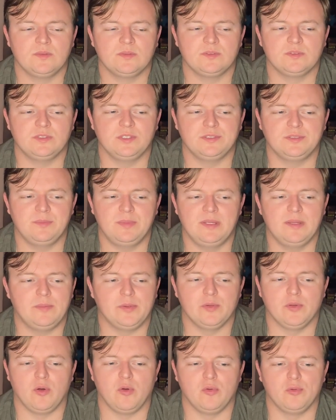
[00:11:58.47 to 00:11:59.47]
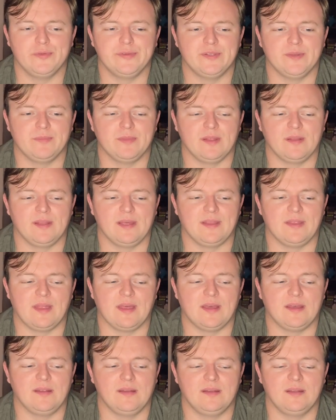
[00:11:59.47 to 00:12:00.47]
just to be able to hold something like
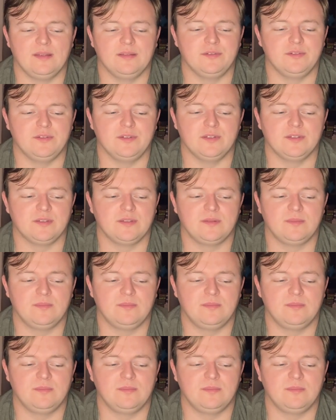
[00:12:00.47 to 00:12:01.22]
that is just